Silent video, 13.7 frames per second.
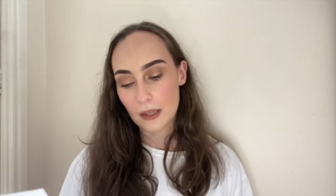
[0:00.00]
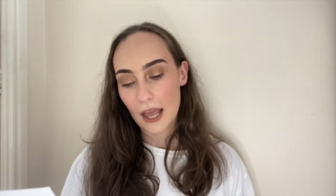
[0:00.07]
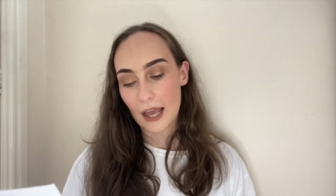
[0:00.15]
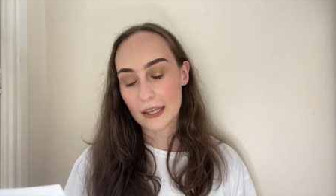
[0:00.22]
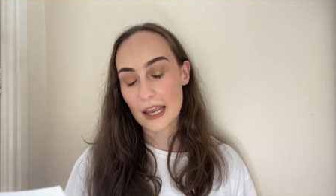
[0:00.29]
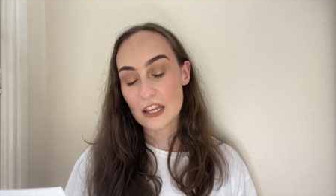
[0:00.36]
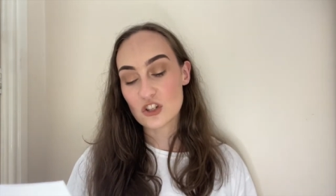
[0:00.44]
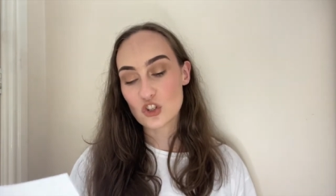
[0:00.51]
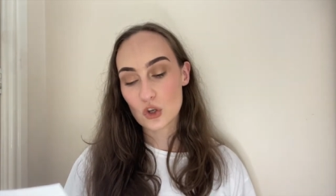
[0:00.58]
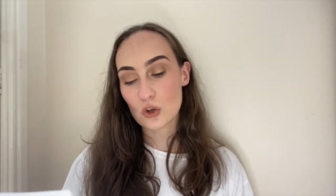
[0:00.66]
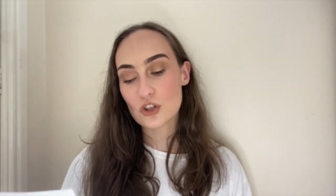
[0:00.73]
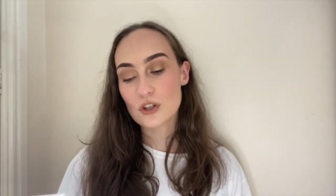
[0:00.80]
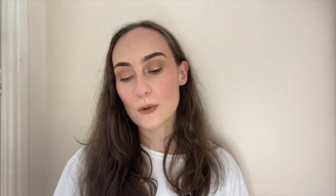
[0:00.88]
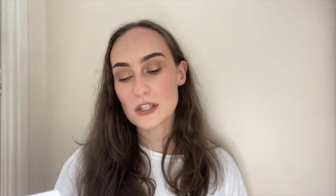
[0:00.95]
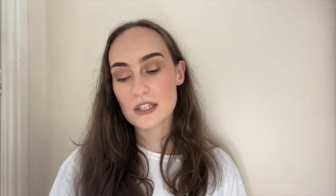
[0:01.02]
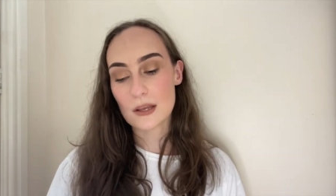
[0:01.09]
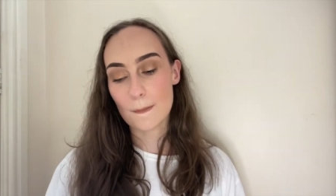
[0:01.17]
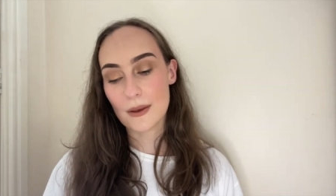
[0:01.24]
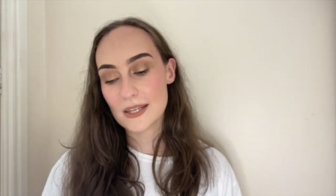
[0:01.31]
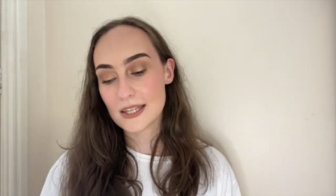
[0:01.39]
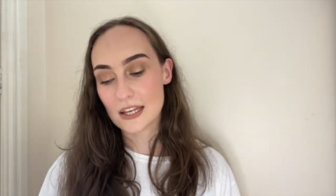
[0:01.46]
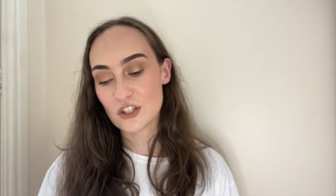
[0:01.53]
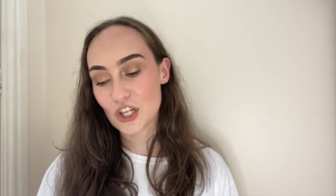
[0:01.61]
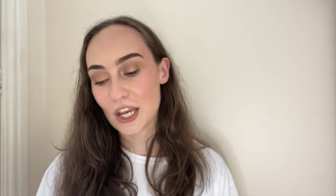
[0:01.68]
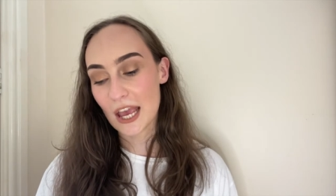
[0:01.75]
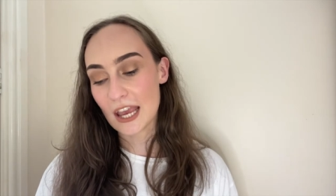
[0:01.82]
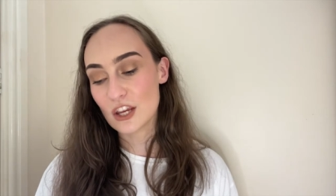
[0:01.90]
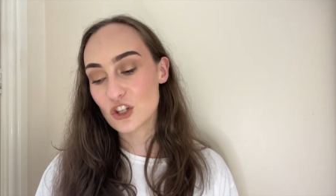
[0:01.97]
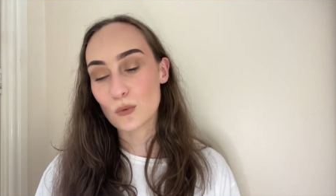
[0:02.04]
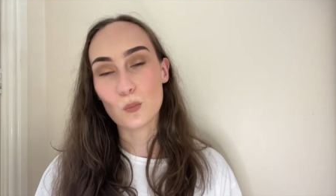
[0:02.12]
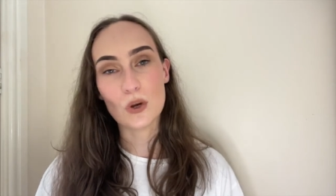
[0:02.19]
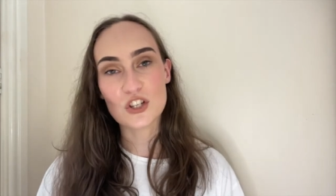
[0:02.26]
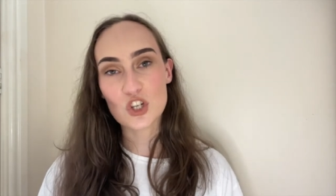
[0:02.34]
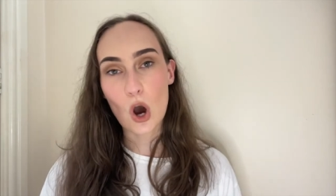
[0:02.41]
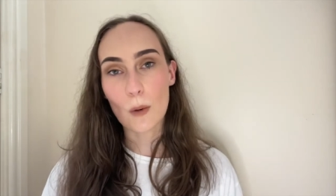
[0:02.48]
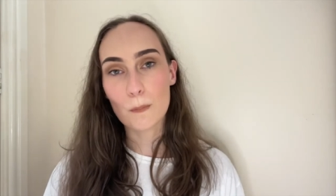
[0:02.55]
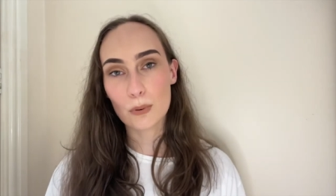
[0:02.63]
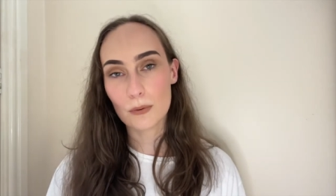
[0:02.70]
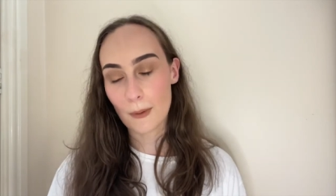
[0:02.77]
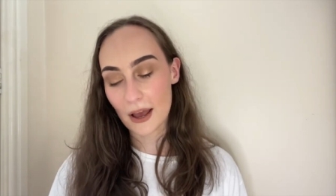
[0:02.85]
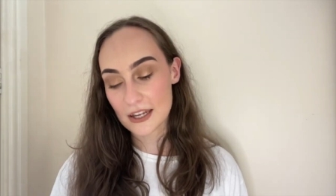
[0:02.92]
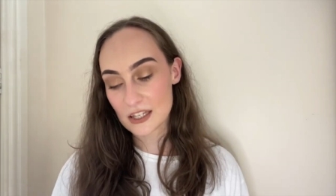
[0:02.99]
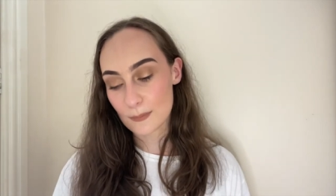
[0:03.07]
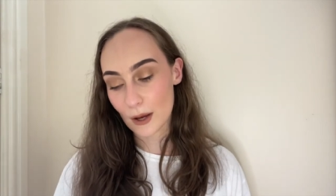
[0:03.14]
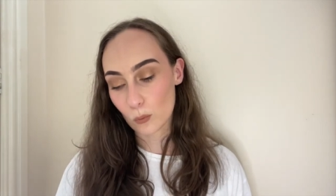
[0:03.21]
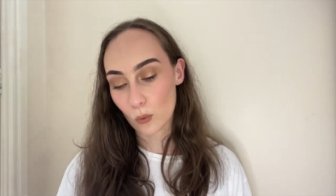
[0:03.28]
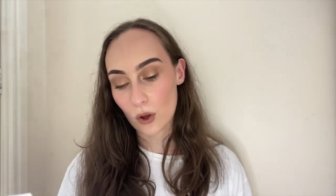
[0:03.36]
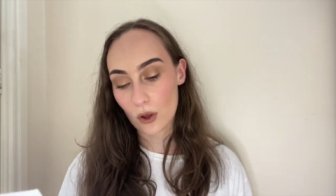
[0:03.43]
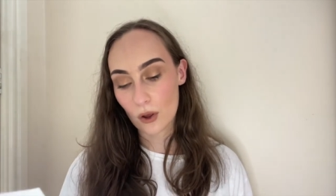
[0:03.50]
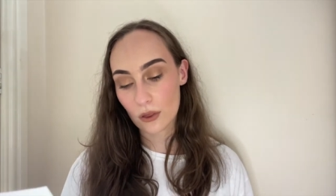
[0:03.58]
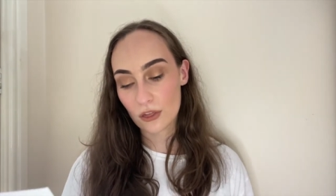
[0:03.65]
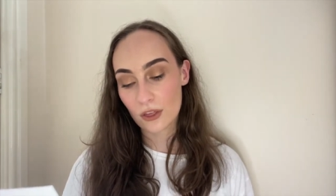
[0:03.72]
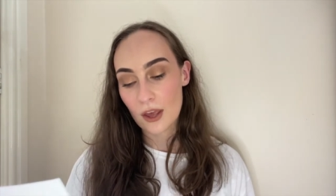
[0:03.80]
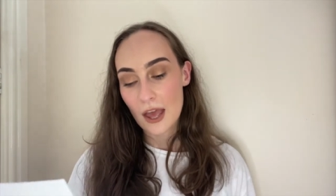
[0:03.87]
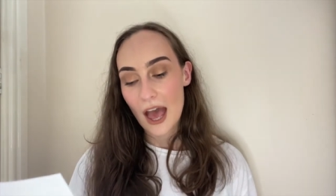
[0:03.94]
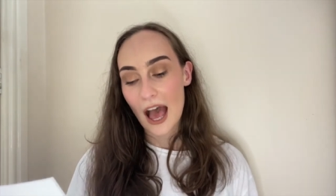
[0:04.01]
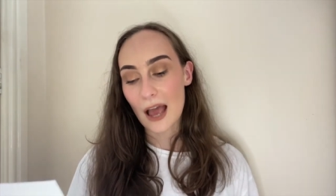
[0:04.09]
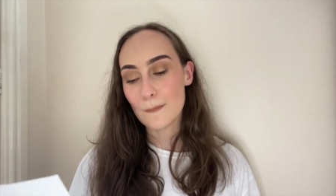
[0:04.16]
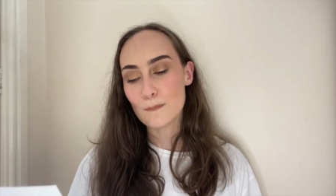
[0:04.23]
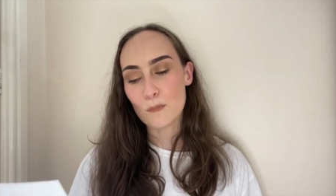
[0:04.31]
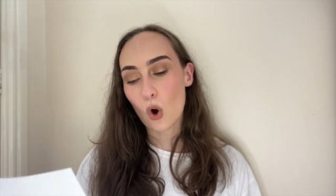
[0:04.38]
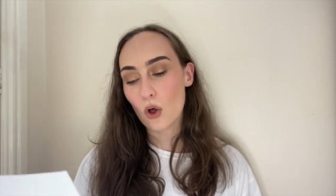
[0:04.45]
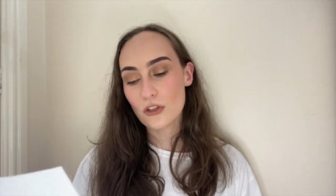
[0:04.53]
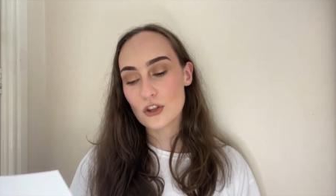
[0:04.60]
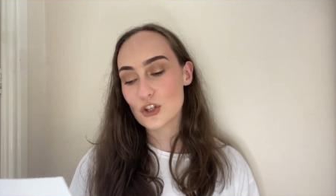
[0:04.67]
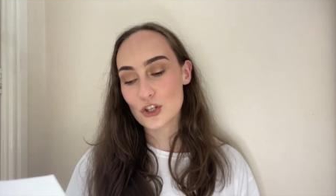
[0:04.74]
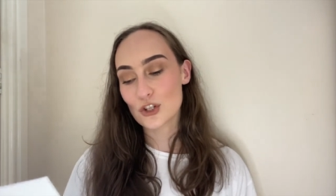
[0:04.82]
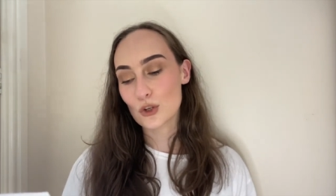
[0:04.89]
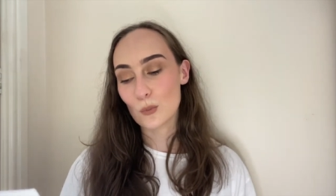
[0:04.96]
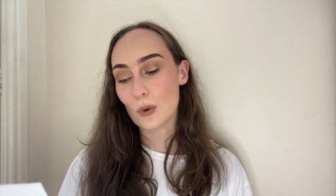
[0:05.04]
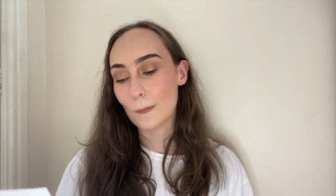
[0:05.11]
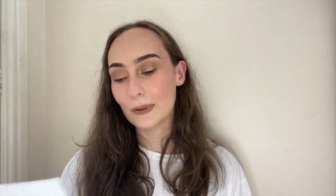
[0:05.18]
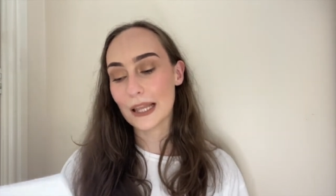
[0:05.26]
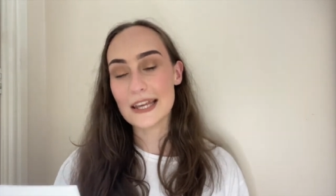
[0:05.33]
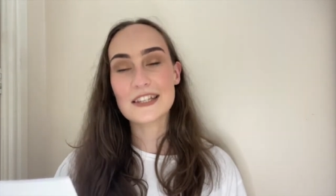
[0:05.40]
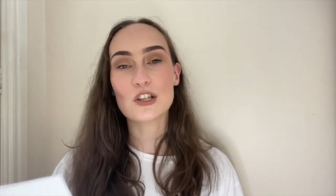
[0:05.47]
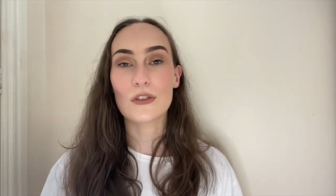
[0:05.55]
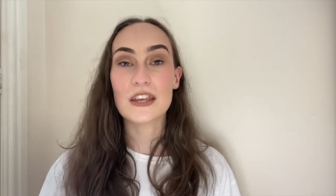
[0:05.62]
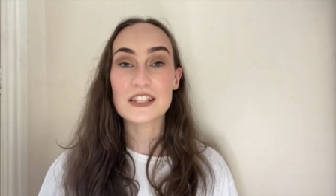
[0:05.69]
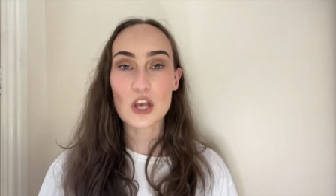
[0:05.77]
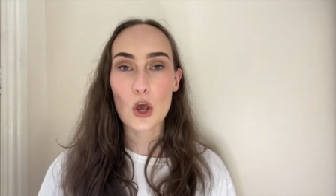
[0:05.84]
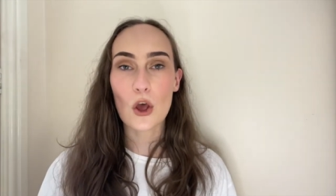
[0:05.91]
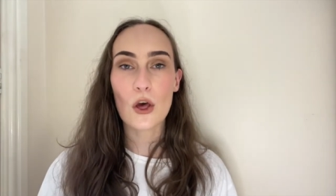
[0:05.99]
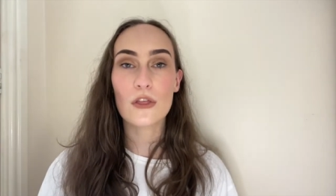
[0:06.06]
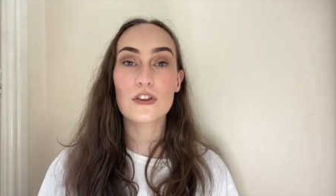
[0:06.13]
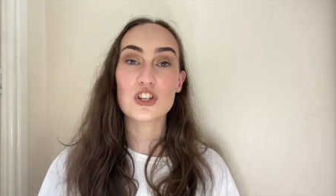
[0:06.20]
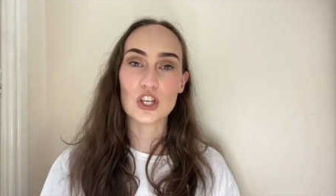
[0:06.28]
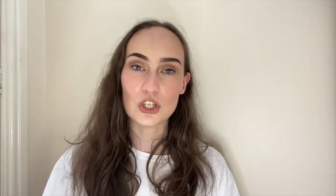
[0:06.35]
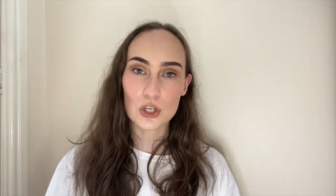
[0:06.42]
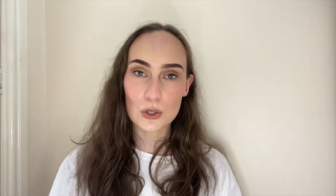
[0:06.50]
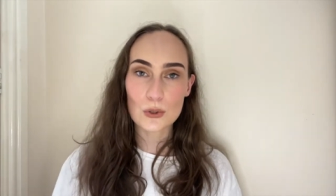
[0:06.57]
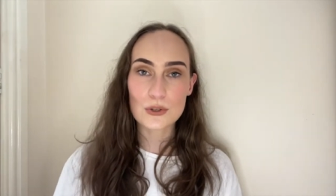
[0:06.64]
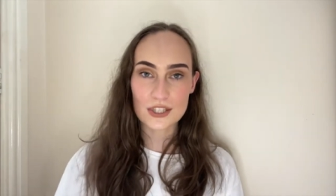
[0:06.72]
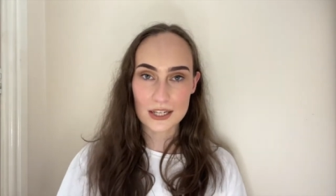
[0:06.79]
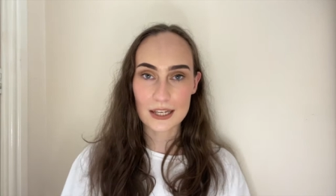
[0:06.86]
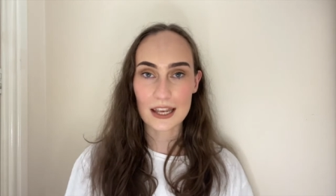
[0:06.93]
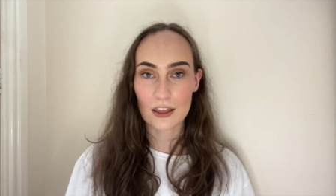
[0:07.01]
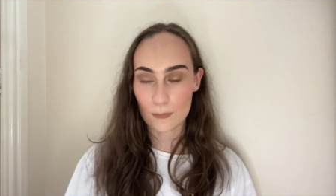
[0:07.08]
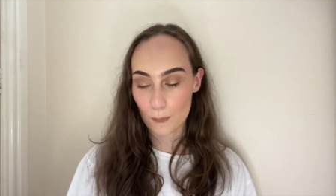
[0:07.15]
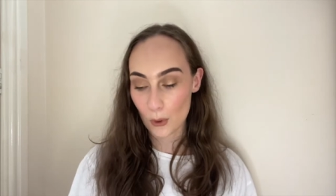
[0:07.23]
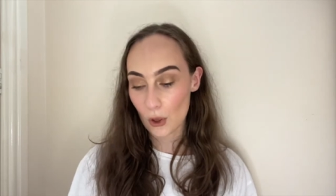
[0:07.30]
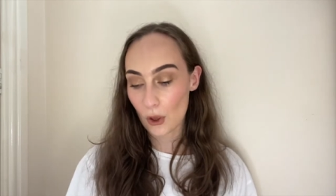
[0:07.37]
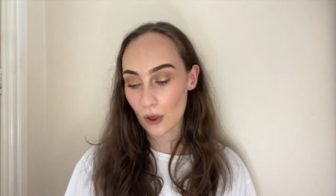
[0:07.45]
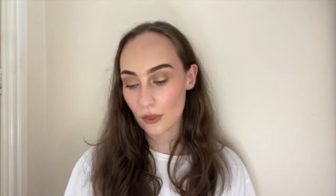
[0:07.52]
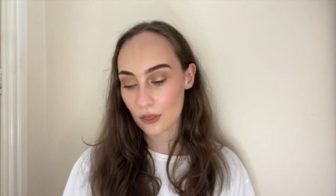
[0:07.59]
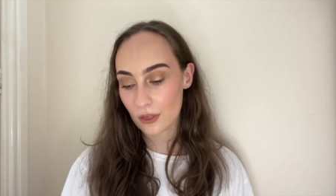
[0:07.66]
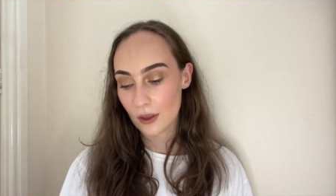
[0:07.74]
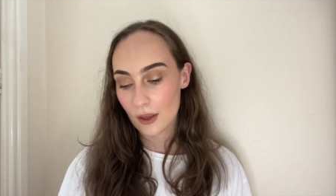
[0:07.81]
Against judgments and miseducation which compromise my worth. I'm more than just someone placed on this earth to use to give birth.